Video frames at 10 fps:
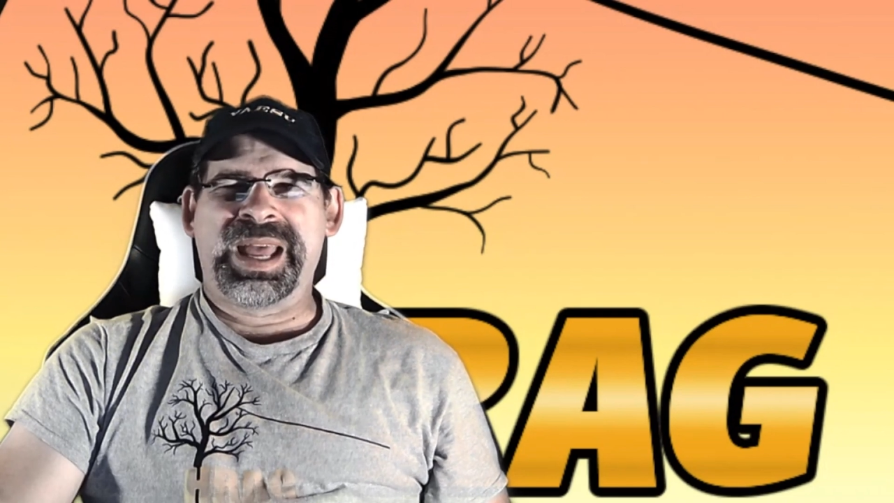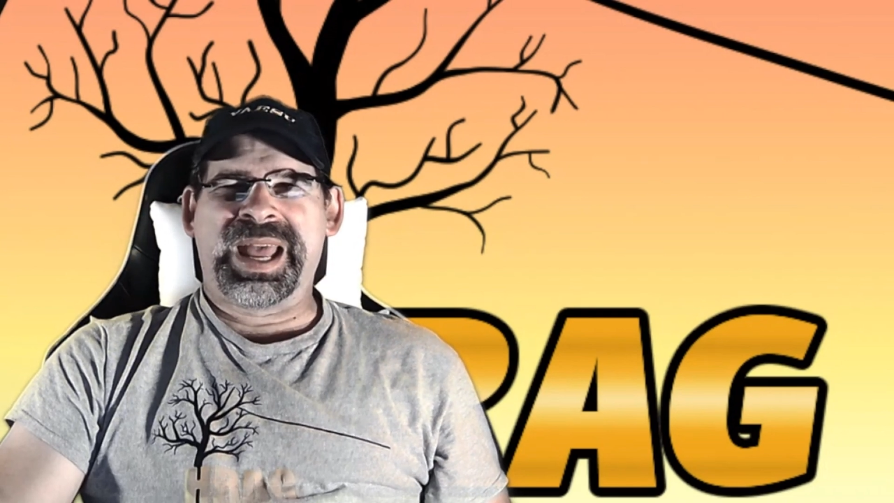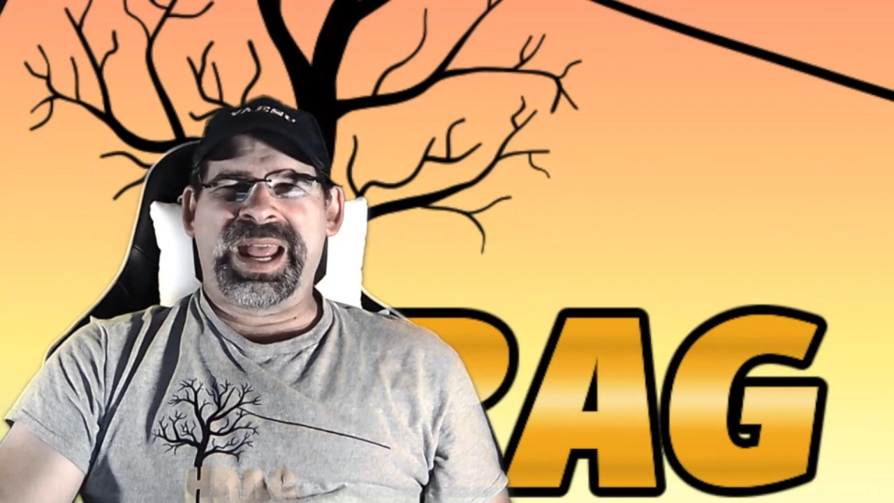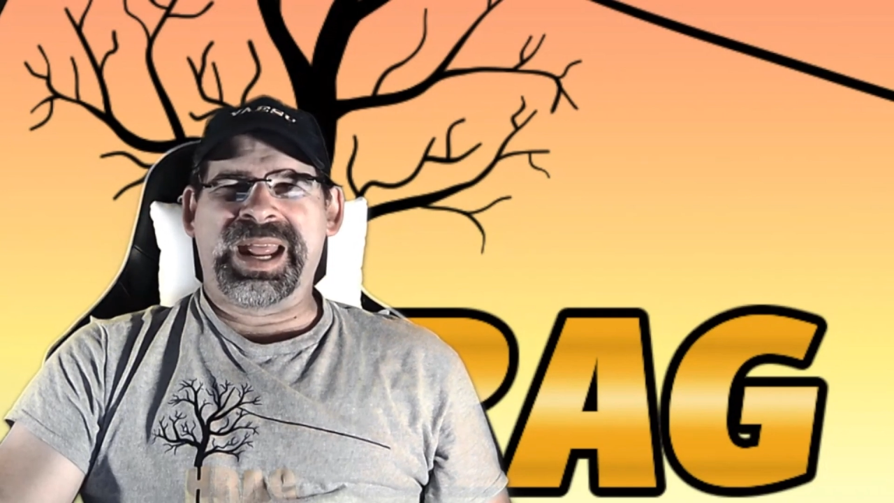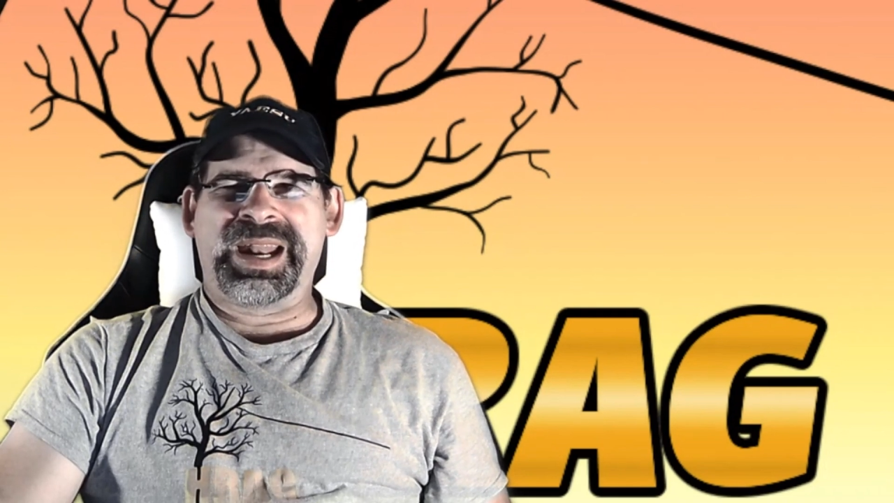
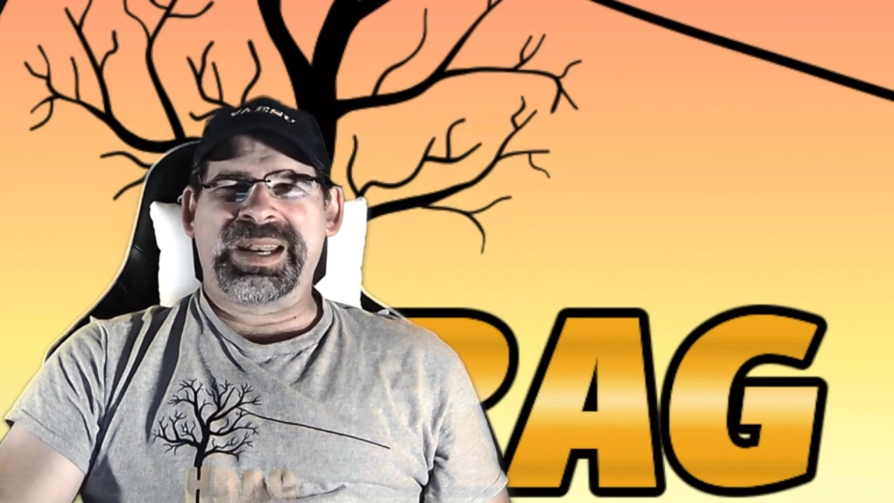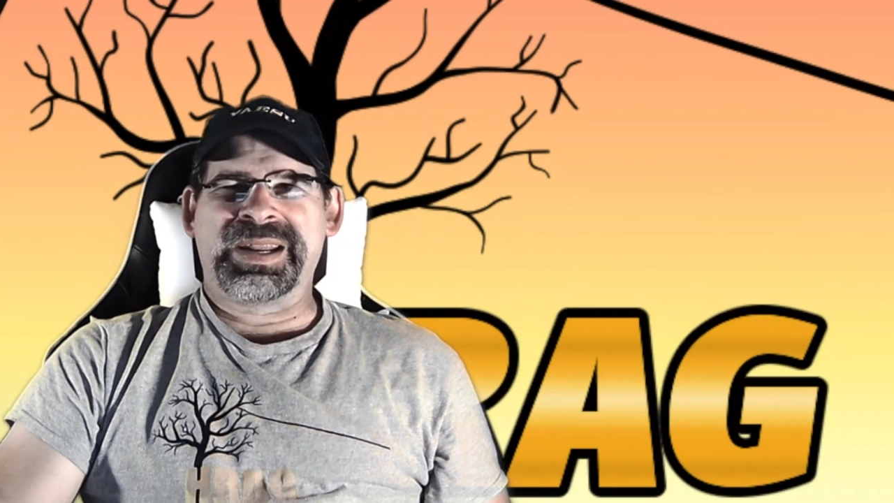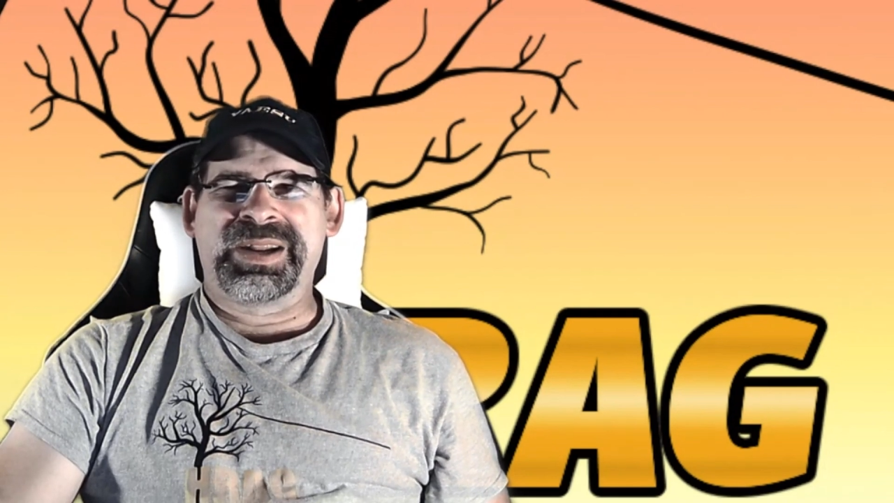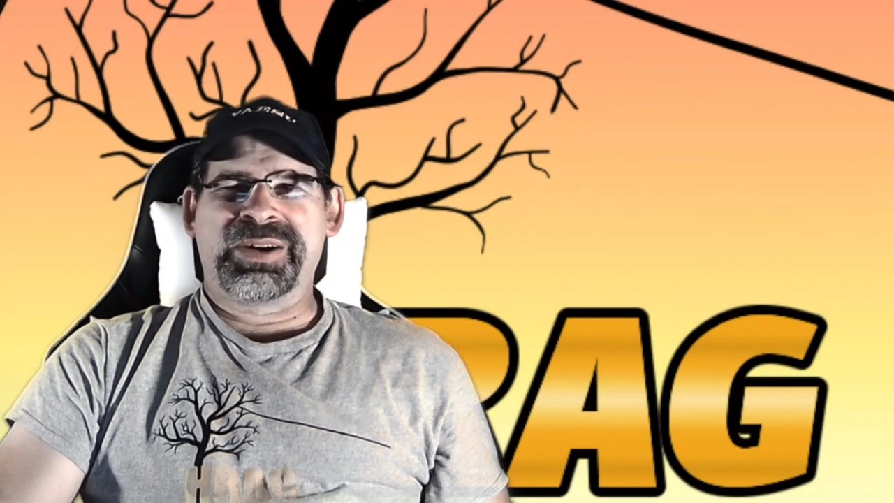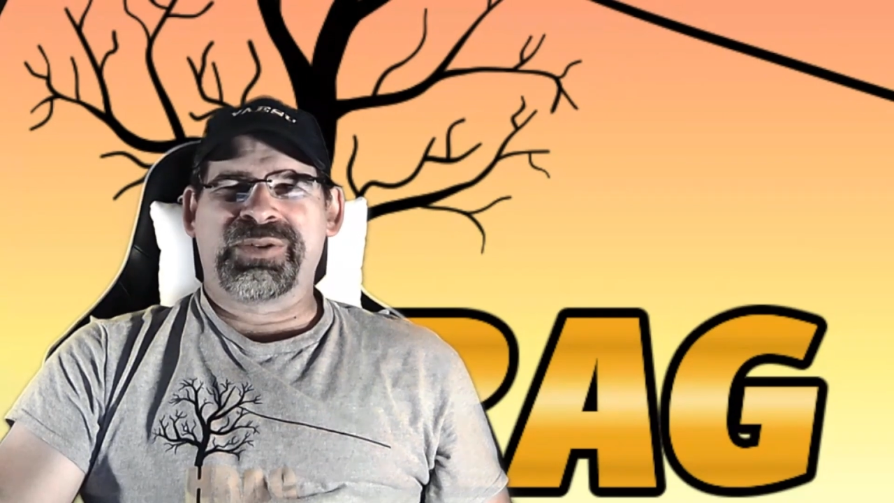and
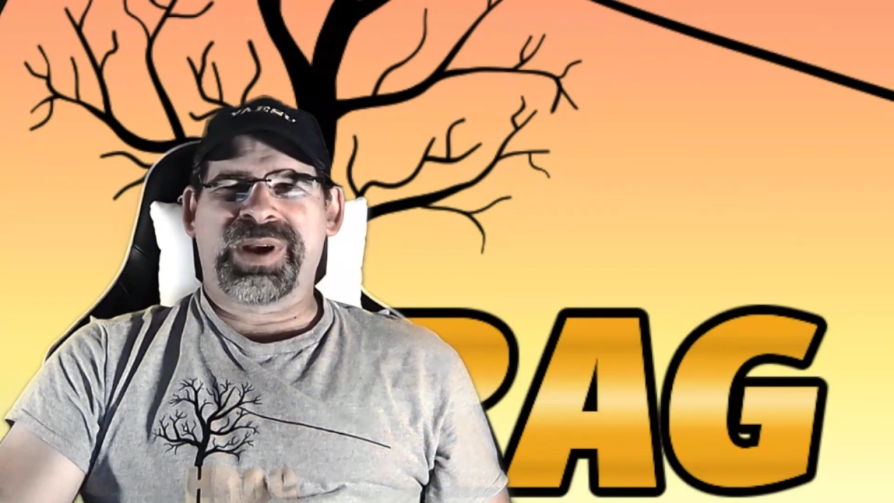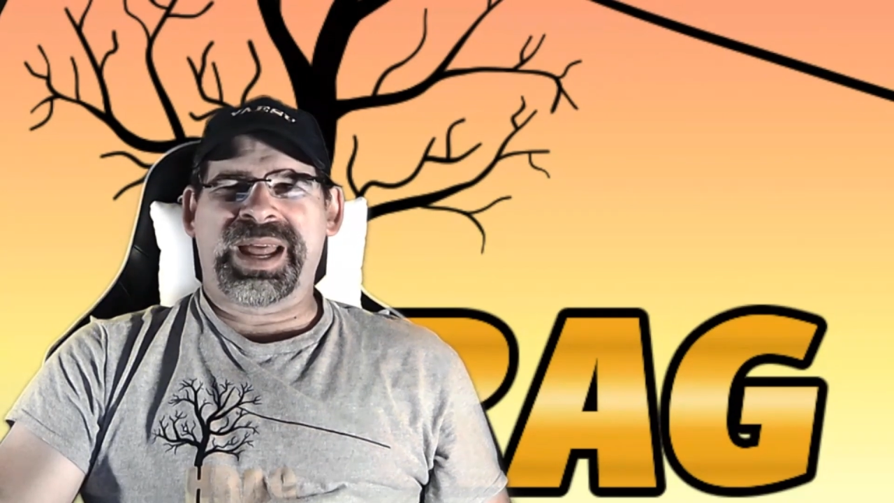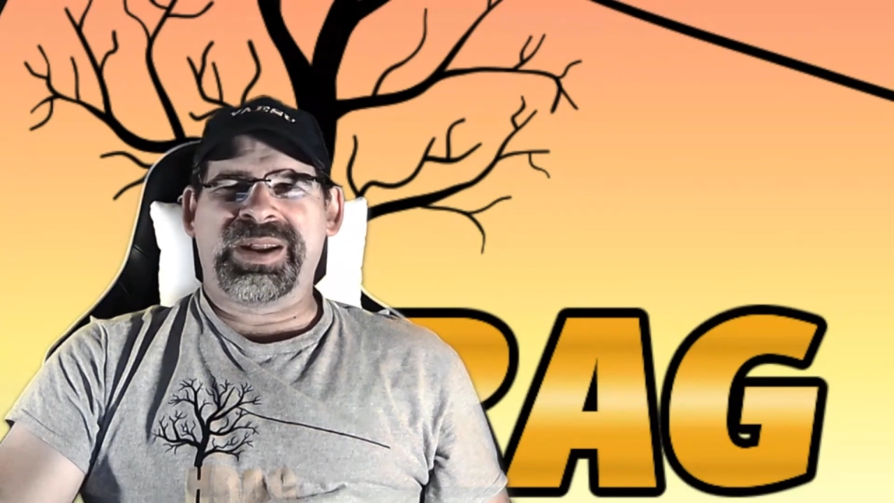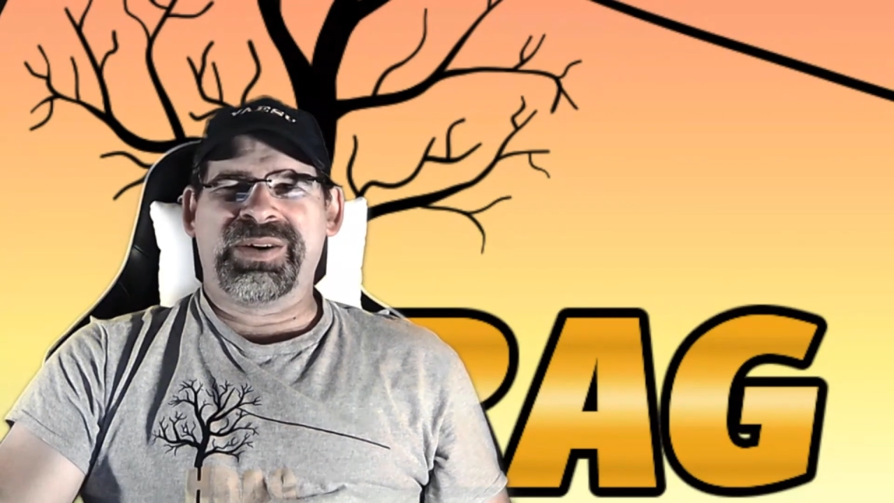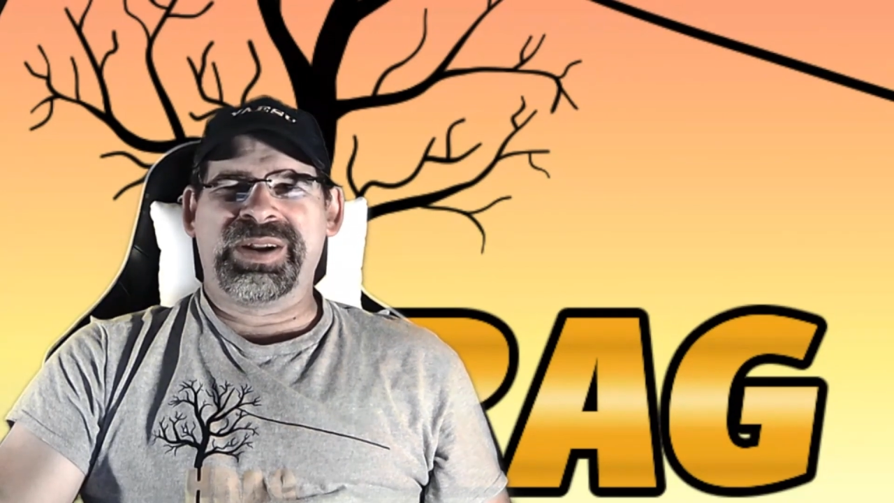
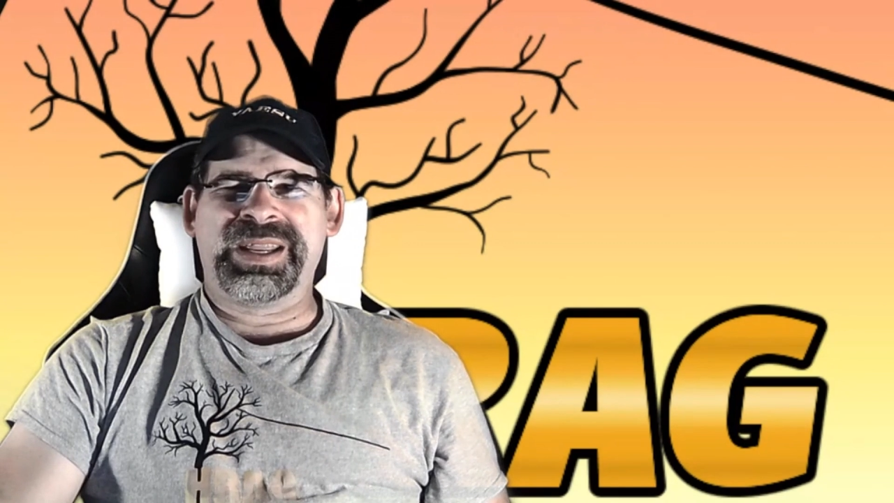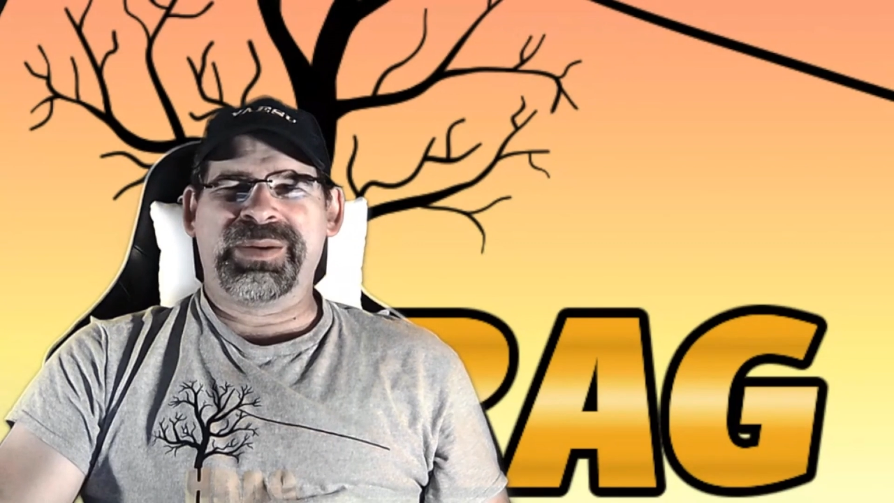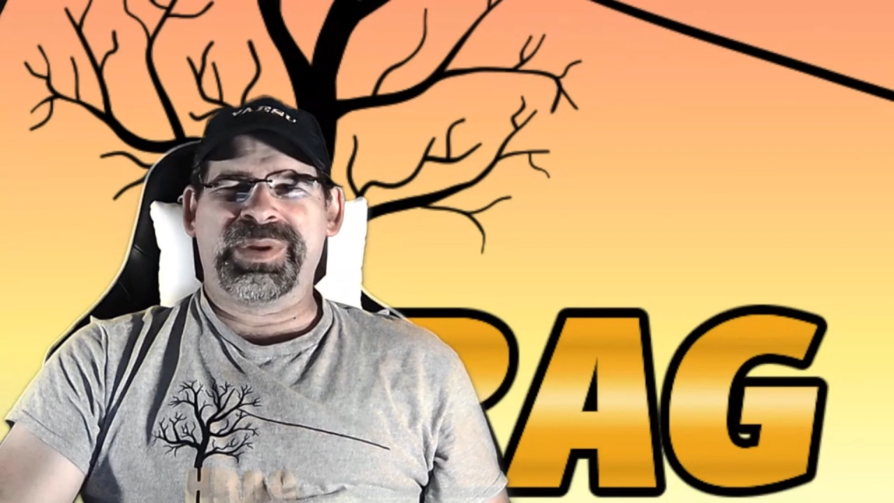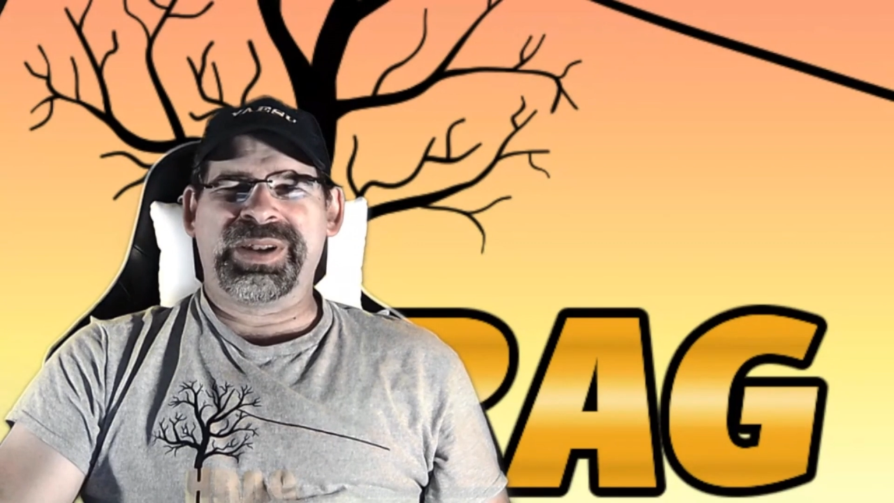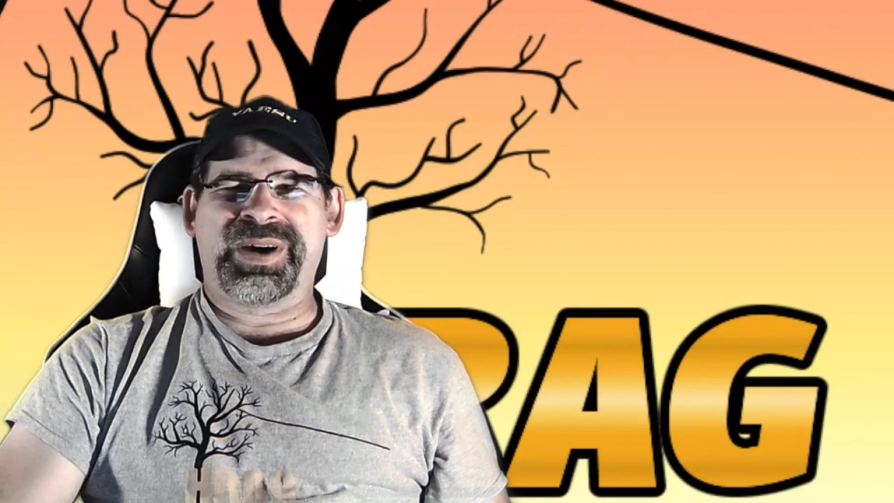try to hunt him and